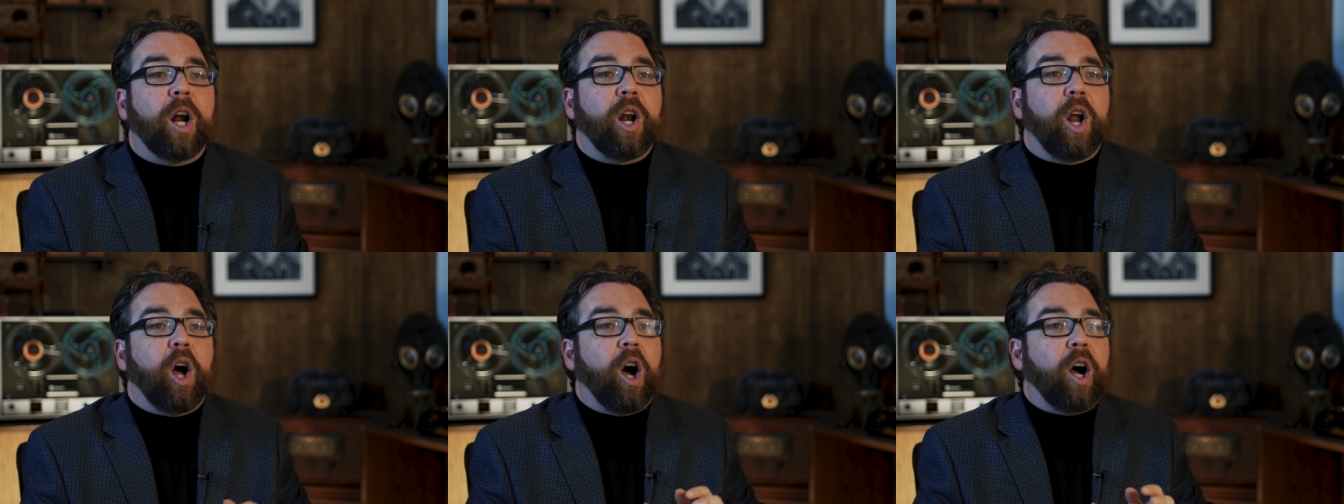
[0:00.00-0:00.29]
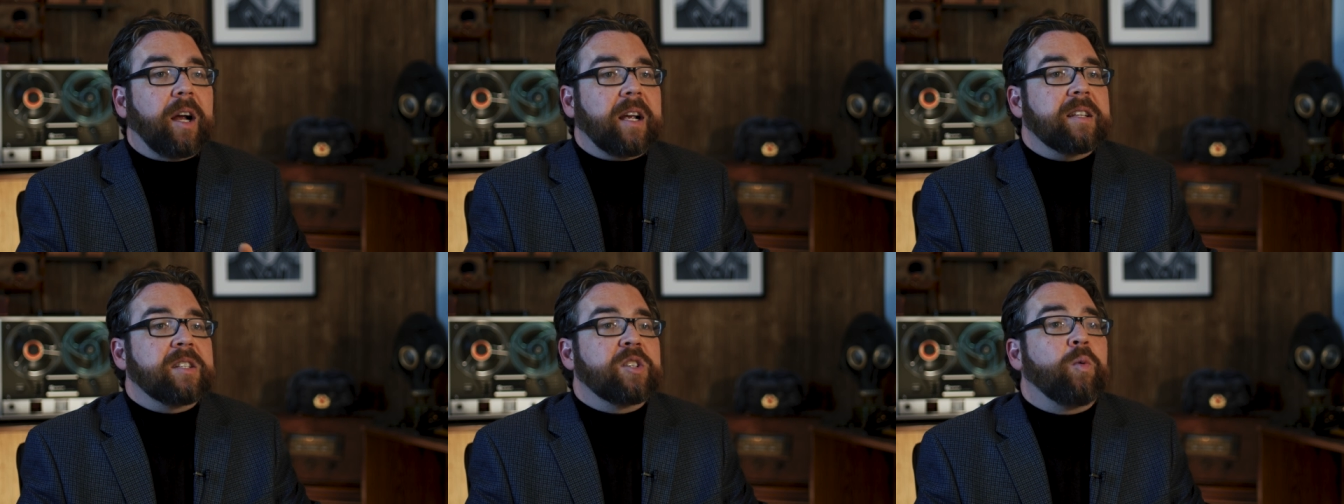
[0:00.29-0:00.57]
on
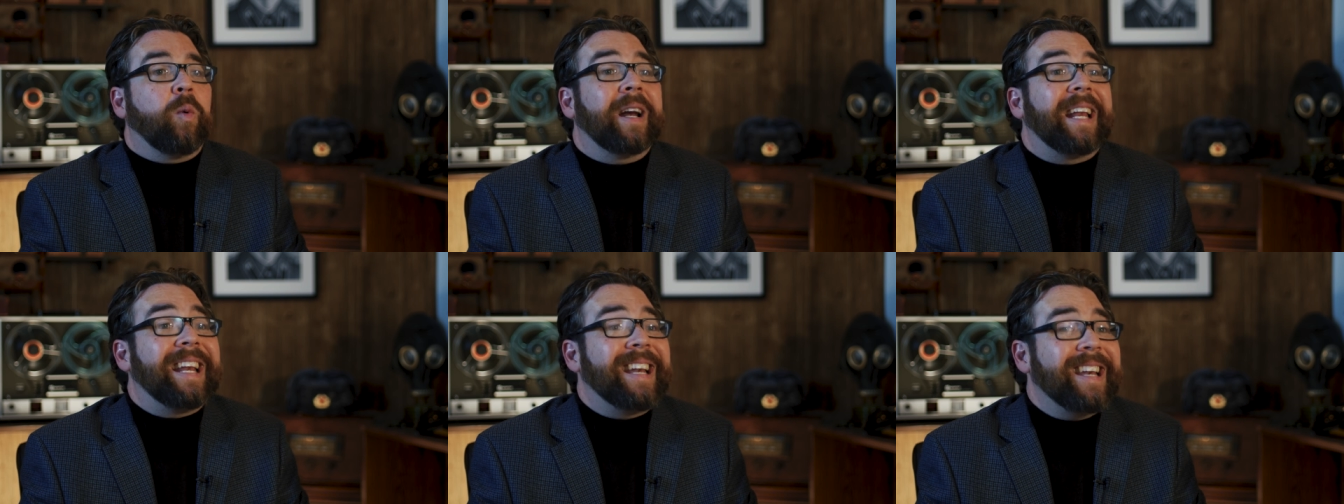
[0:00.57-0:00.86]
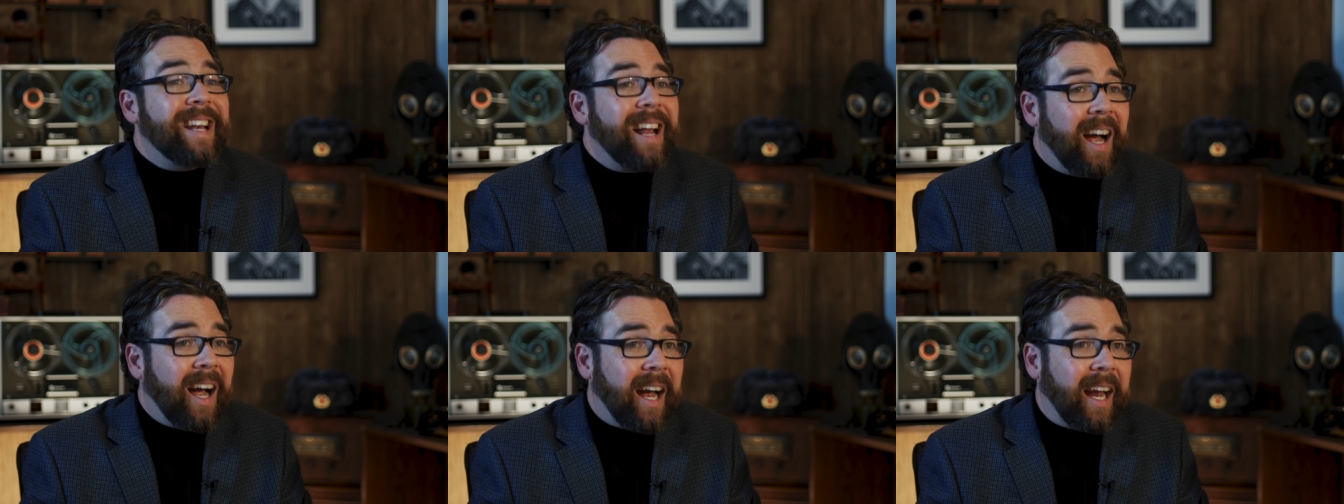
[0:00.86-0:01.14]
August
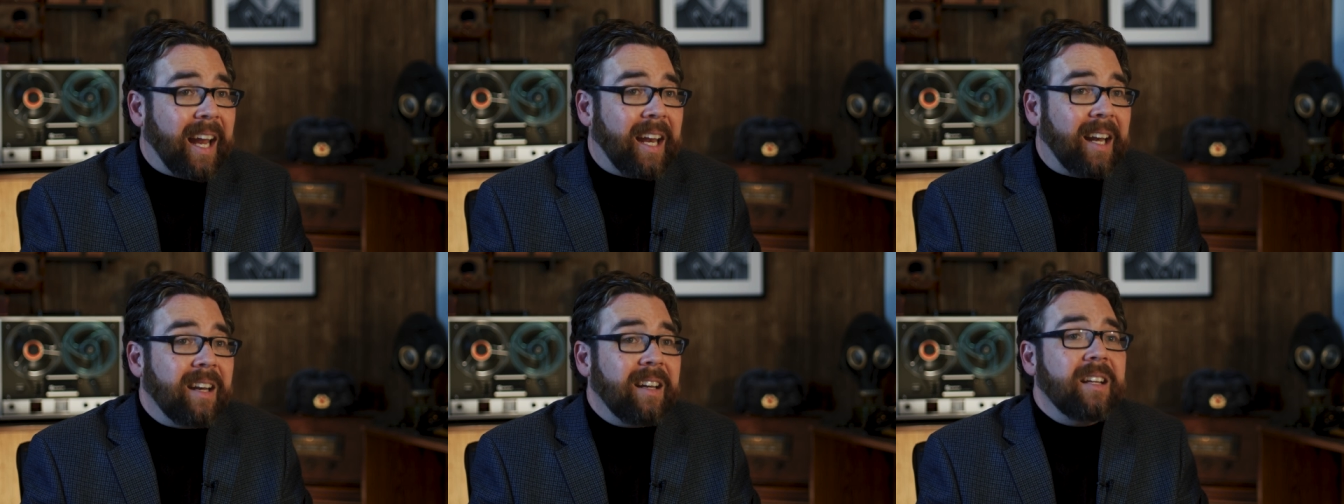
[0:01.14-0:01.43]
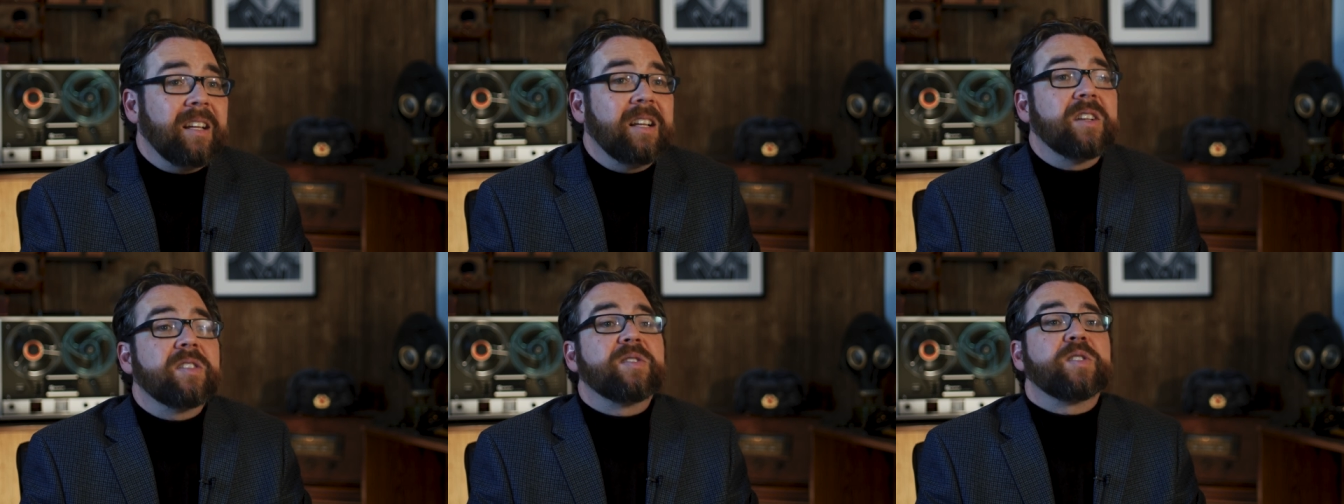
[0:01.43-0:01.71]
29,
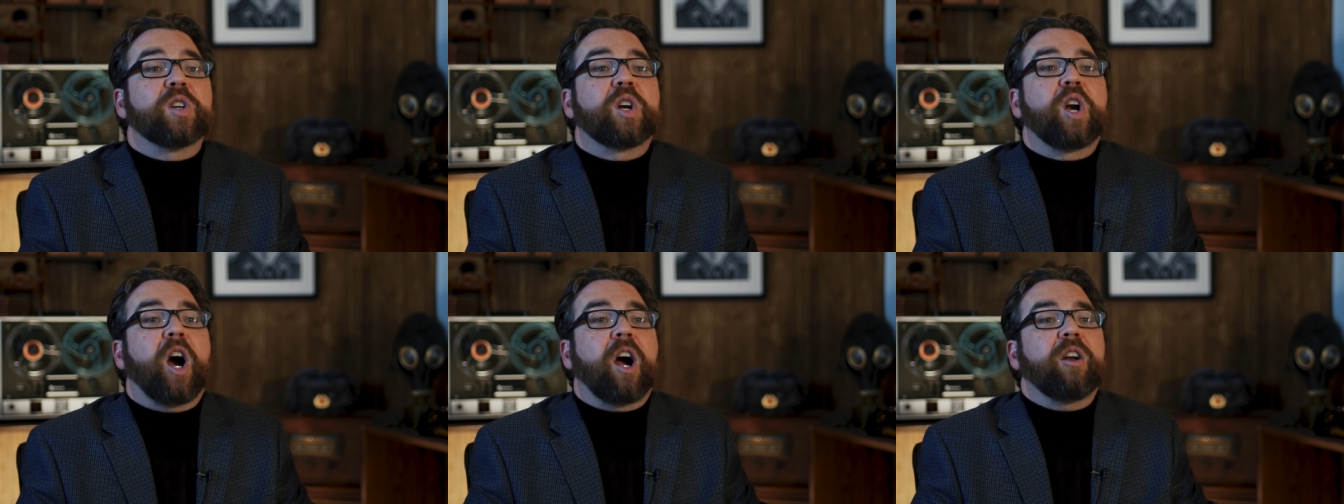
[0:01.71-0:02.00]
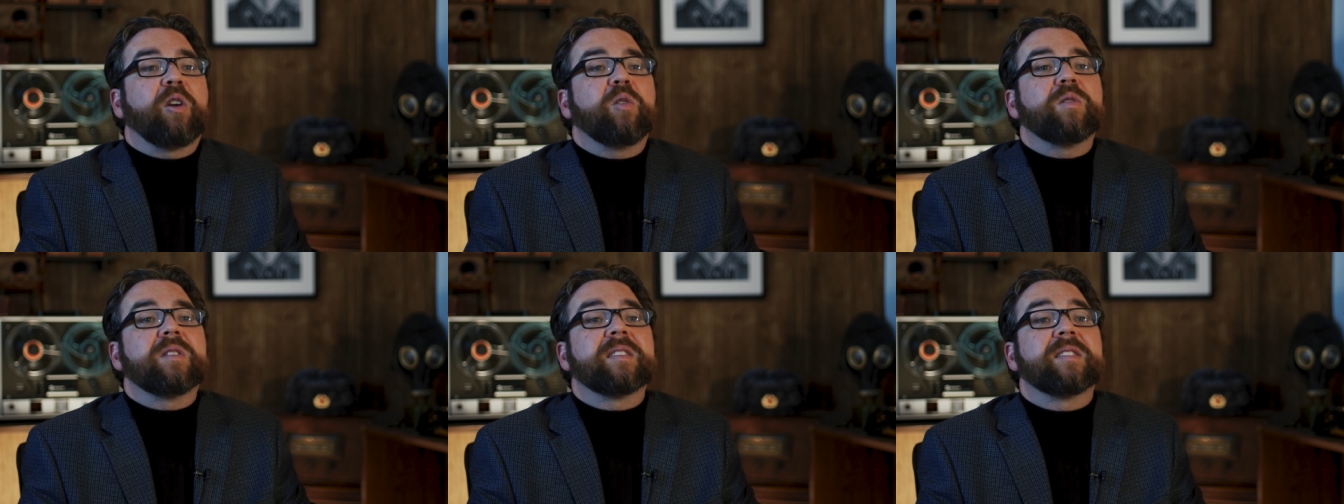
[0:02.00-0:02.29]

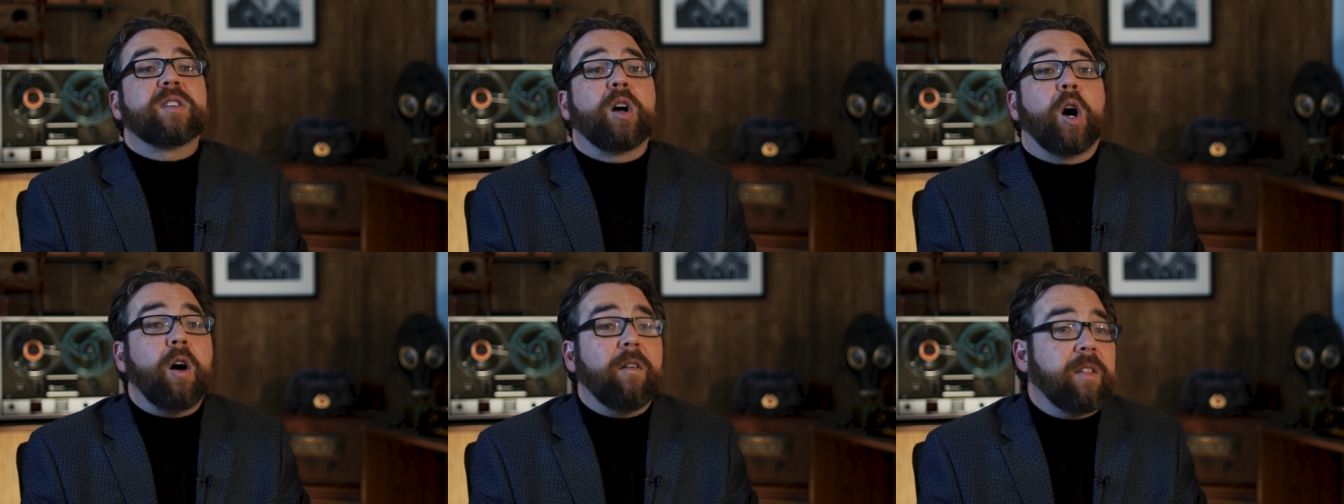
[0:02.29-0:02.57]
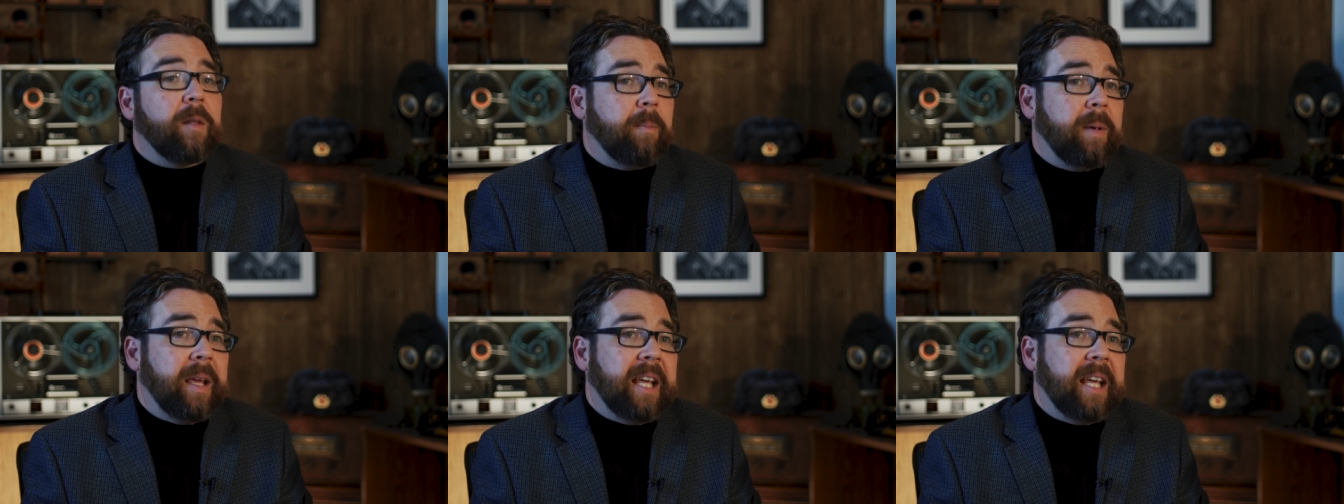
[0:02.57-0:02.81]
Sukarno dissolved the